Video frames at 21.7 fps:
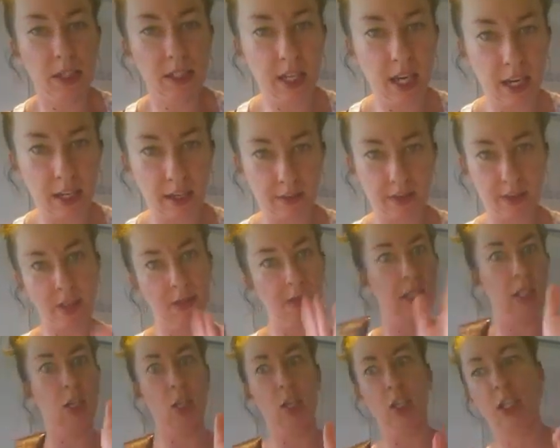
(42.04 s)
watch out if
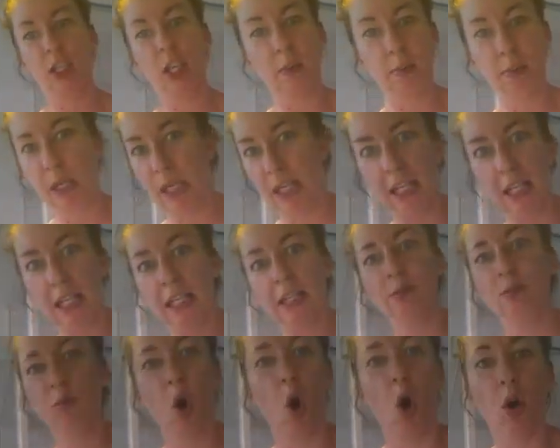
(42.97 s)
something goes
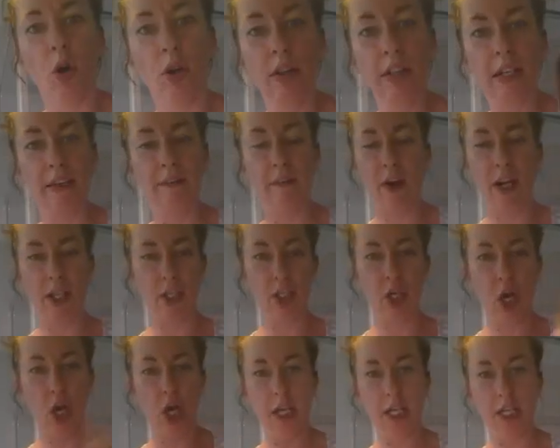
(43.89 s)
completely wrong and if I
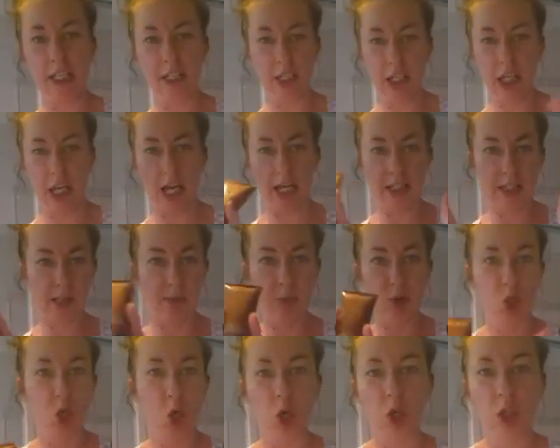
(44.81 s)
turn into like some
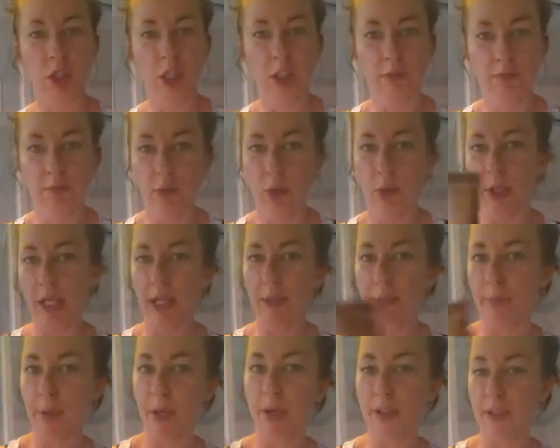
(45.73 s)
chocolate
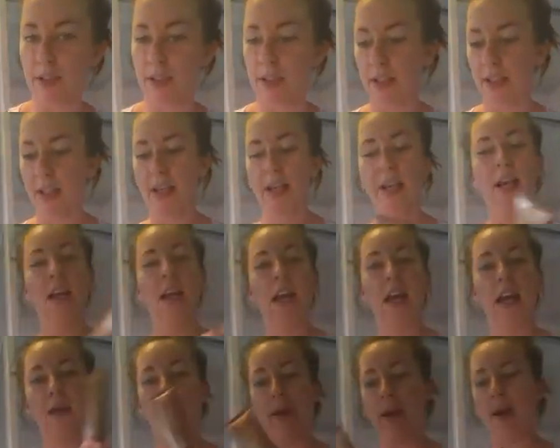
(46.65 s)
looking person.
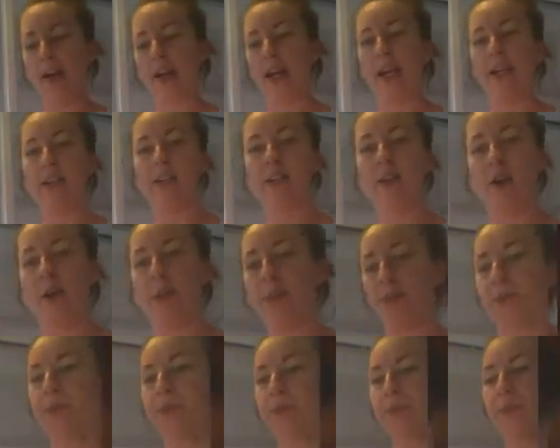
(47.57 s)
Anyway, okay so
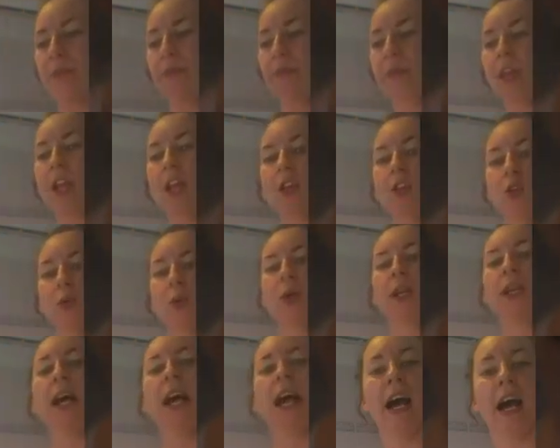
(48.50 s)
you
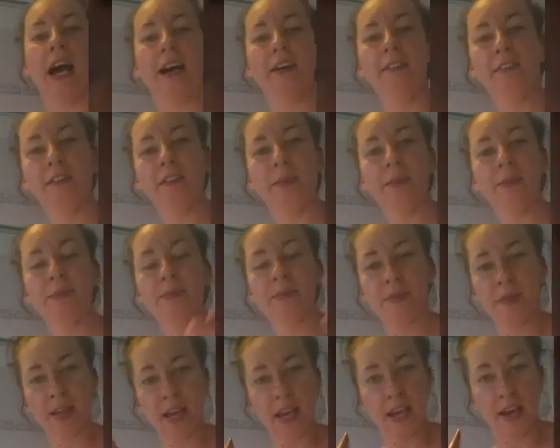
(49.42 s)
want to have
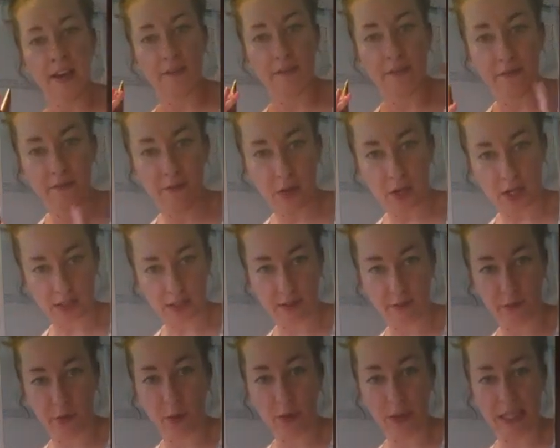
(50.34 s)

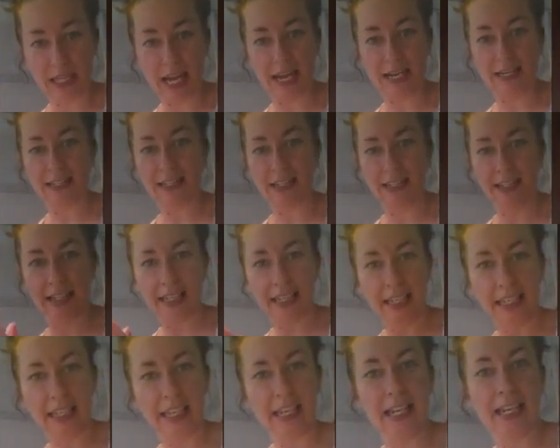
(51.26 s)
exfoliated
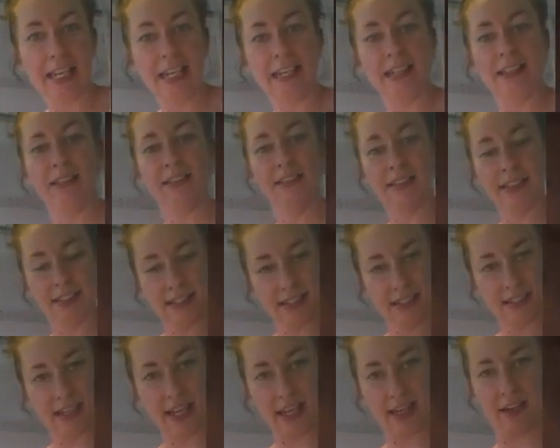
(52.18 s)
clean
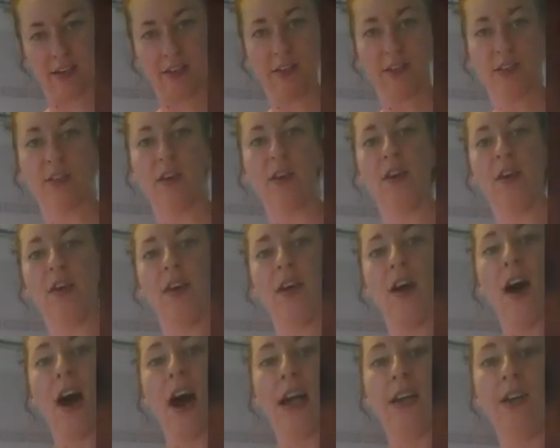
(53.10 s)
skin so
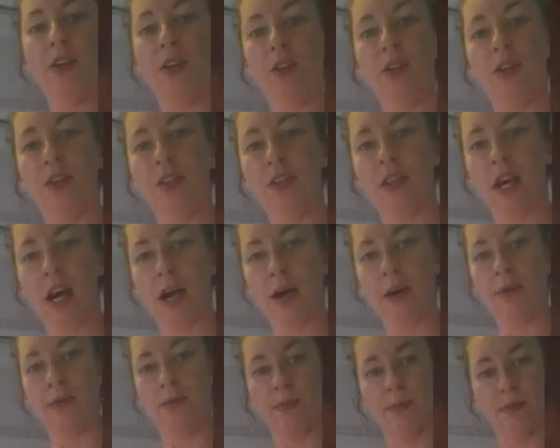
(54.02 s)
I use
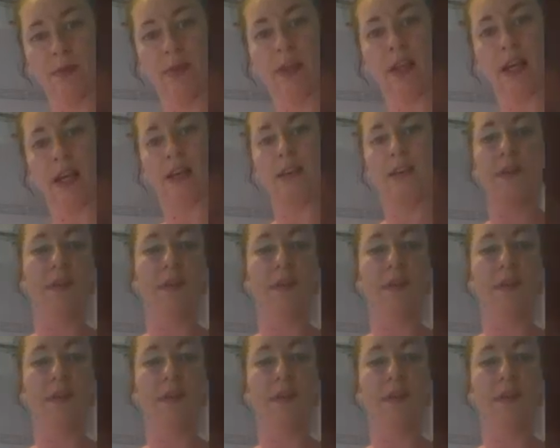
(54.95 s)
um, like